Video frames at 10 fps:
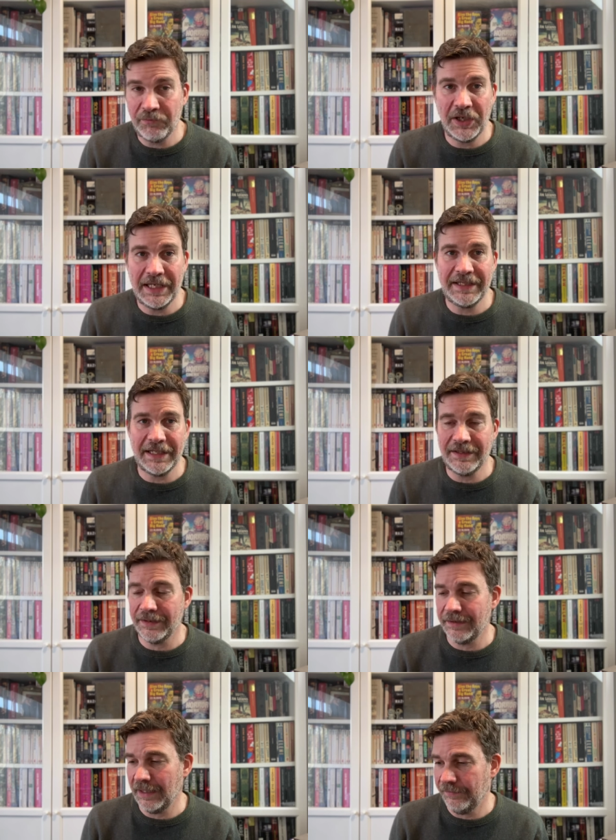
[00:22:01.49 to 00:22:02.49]
really
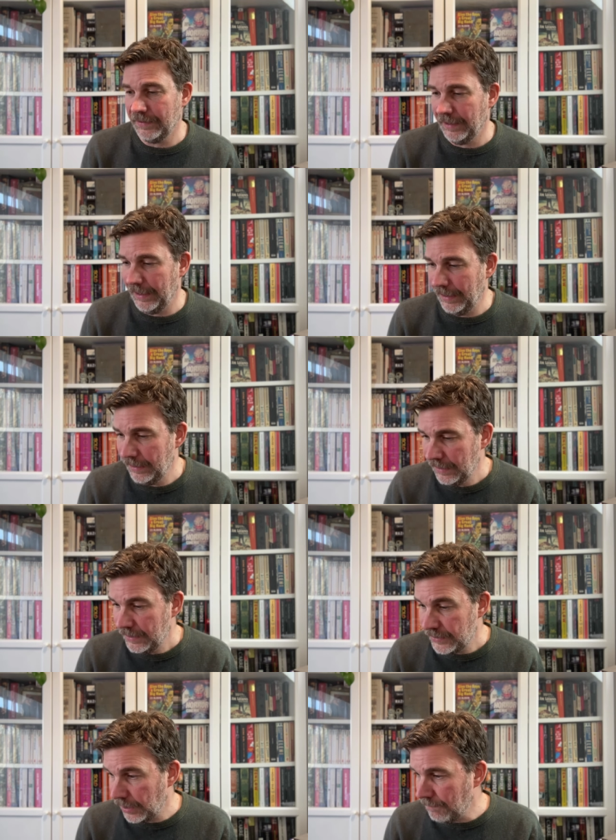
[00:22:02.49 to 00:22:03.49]
decent stuff in there.
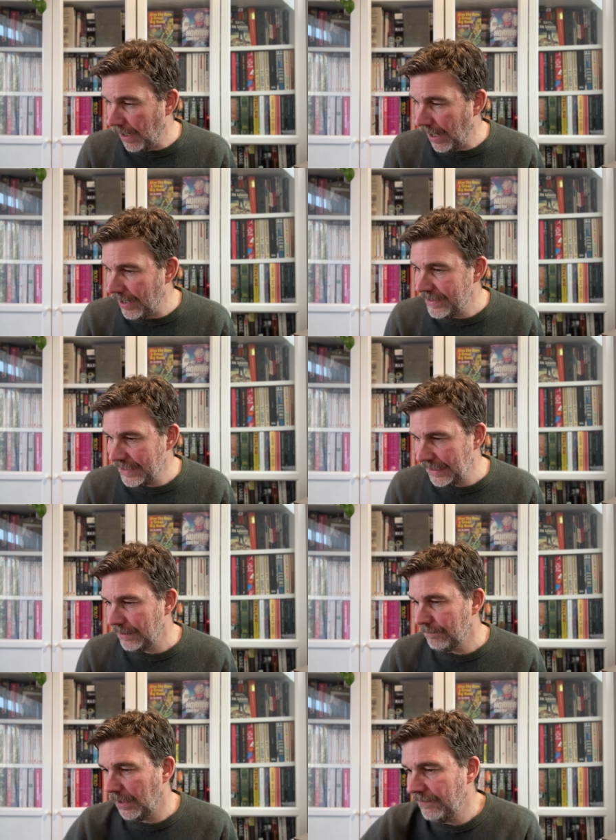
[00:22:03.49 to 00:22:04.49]
So I think my